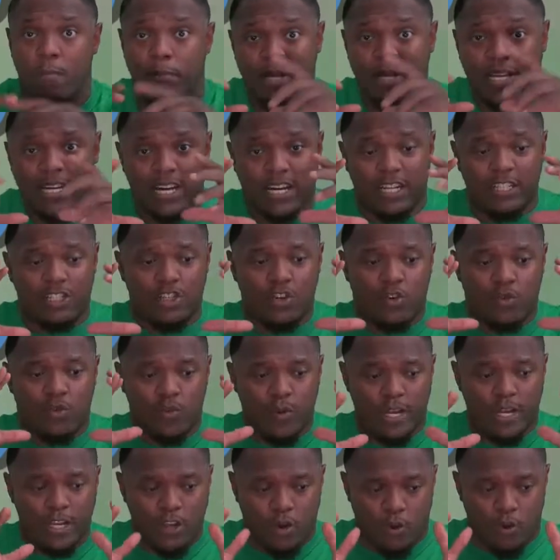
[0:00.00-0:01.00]
because
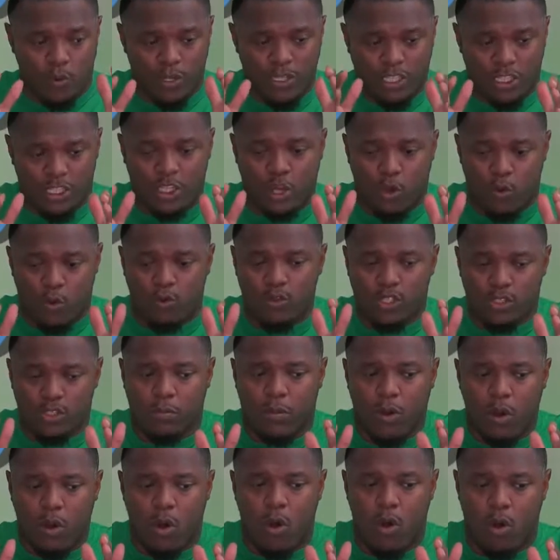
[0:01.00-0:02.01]
your window is so
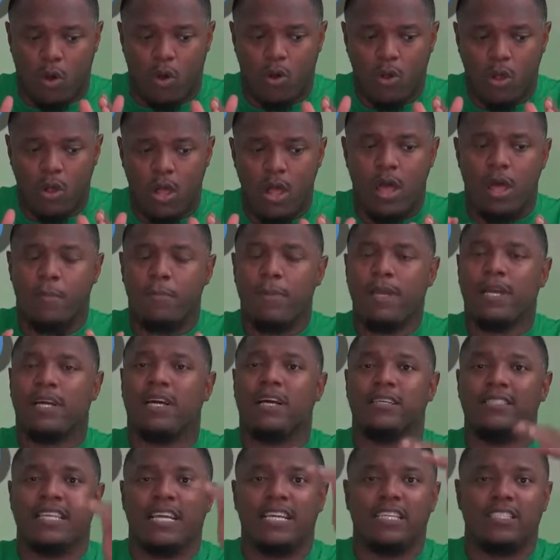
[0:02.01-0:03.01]
small,
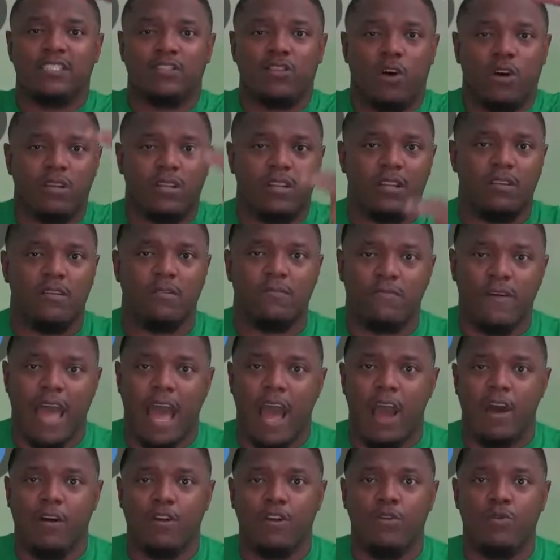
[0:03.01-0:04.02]
because they started to
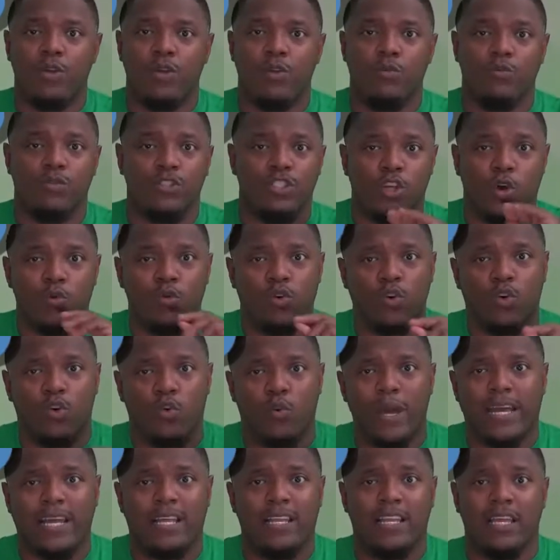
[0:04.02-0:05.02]
value you so
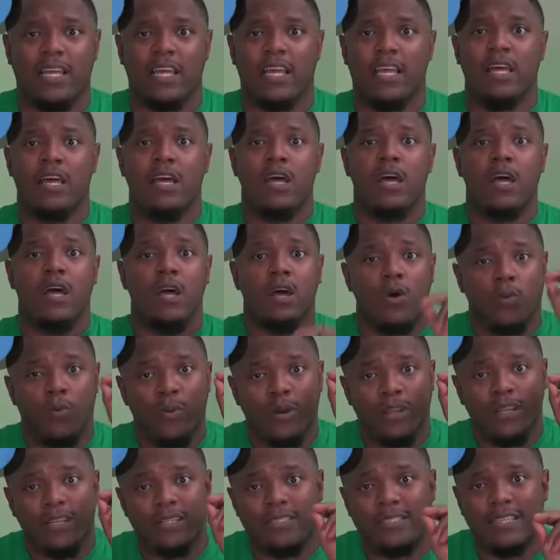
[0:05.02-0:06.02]
quickly,
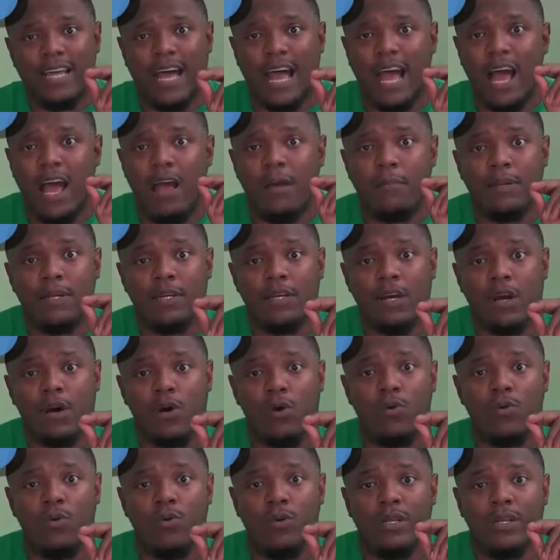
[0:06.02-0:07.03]
when it's time to
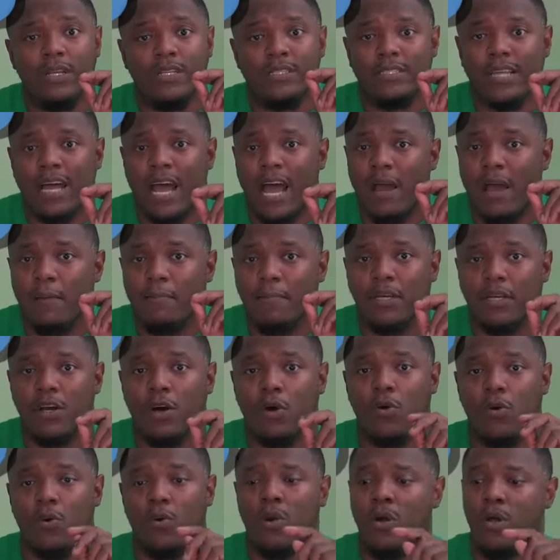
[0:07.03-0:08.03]
go, it's time to
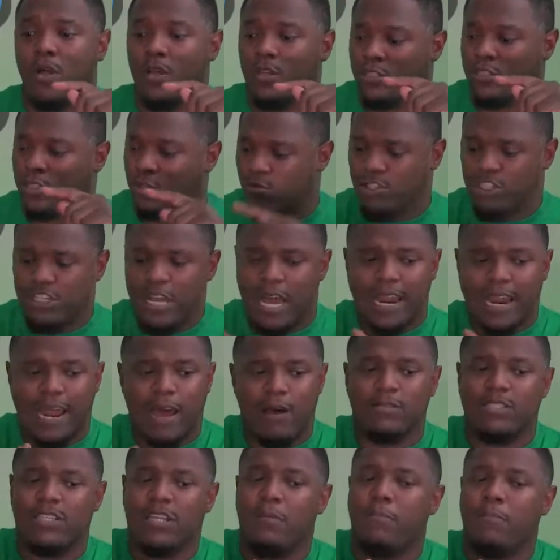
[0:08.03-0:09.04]
go. So shout
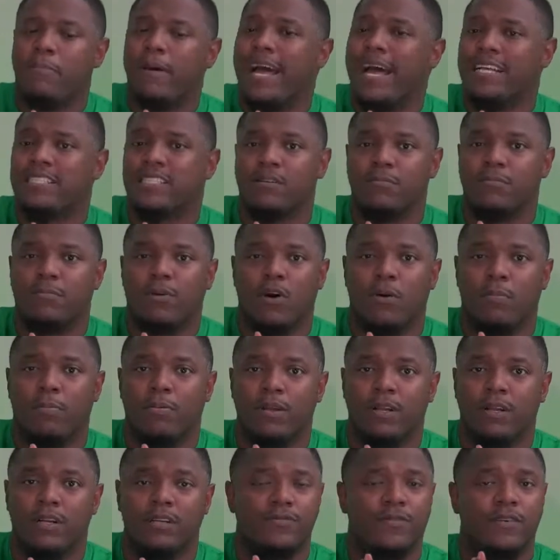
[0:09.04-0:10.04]
out to the
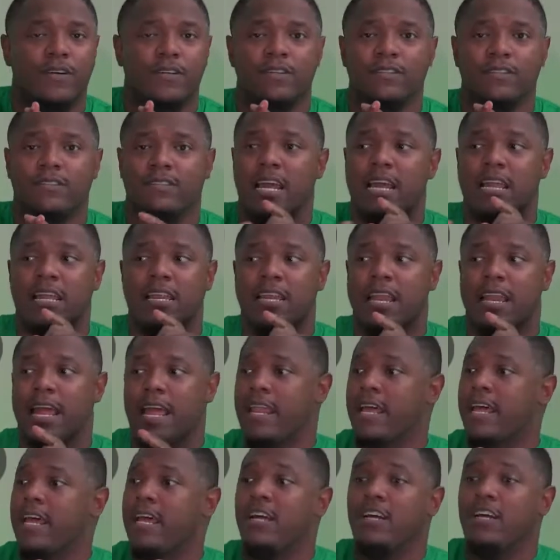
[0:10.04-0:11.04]
basketball players for understanding
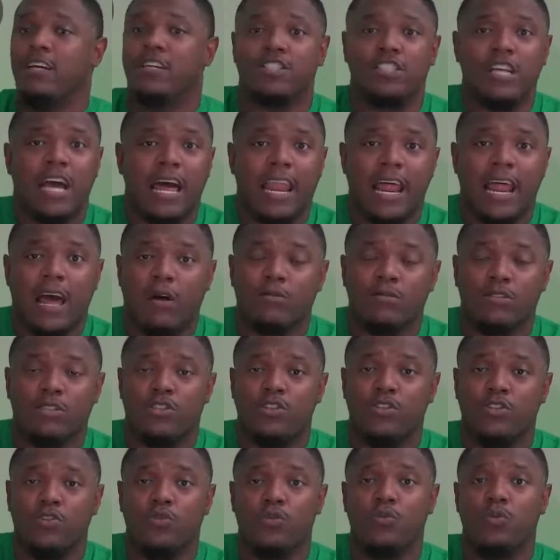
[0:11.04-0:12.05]
that. Shout out
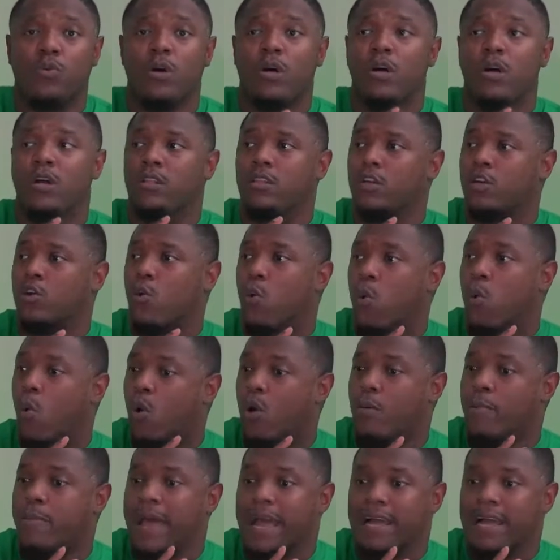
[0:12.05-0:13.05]
to the
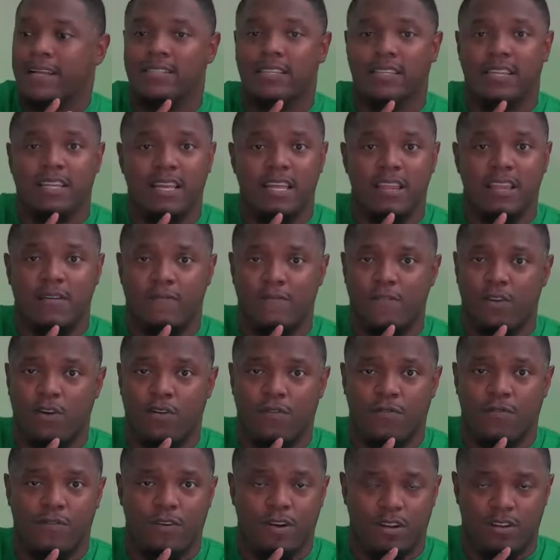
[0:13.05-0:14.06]
quarterbacks in the
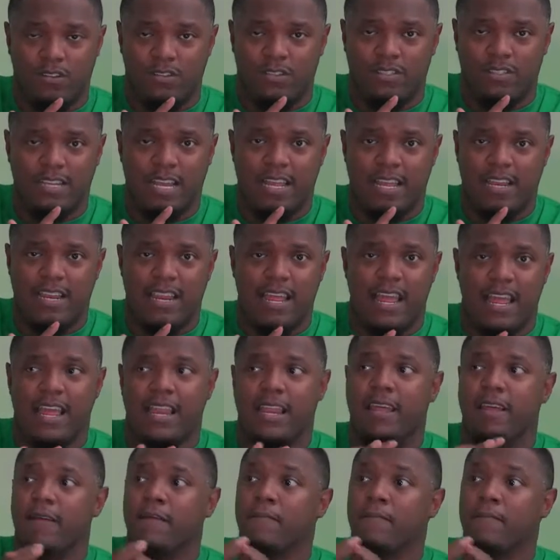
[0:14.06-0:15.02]
NFL for understanding that.